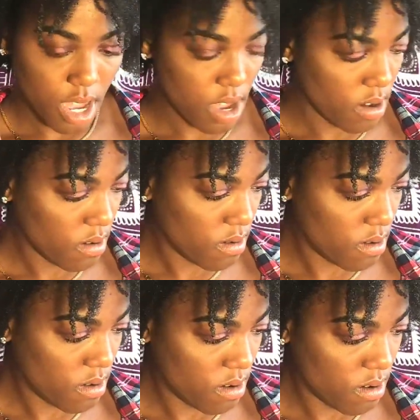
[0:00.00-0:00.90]
oh
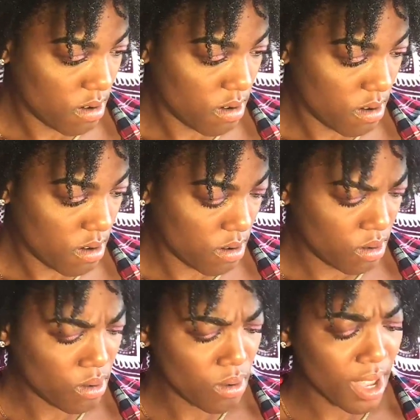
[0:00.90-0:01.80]

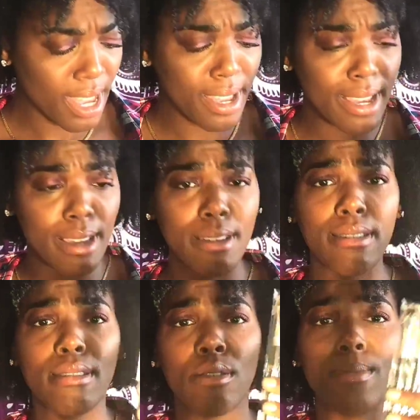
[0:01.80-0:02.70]
yay,
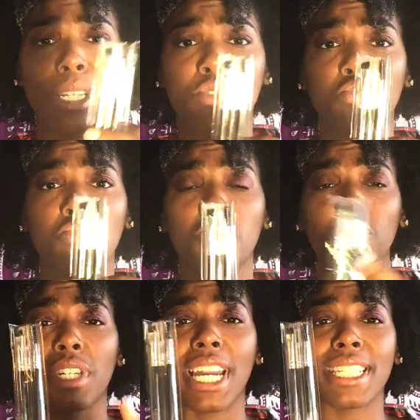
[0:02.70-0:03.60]

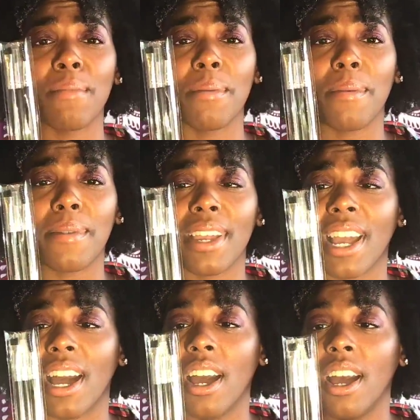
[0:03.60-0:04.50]
gotta see me booty.
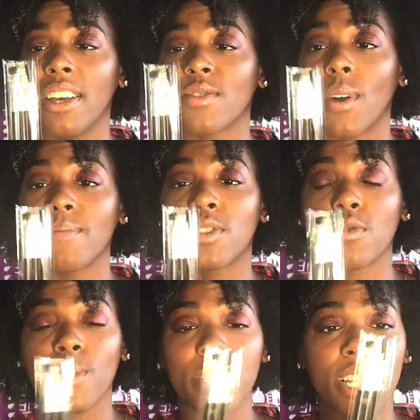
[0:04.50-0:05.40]
So I'm
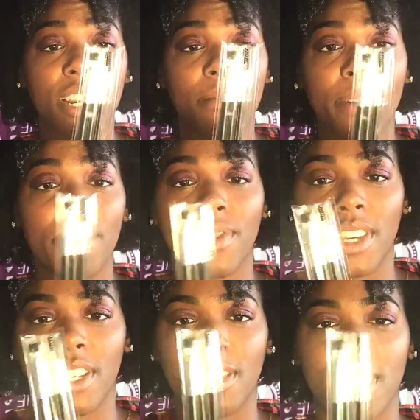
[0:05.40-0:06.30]
super excited about
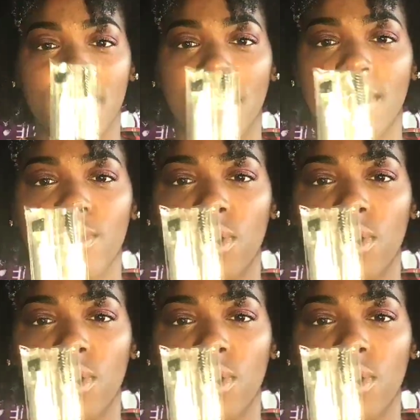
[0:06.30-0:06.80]
this because it comes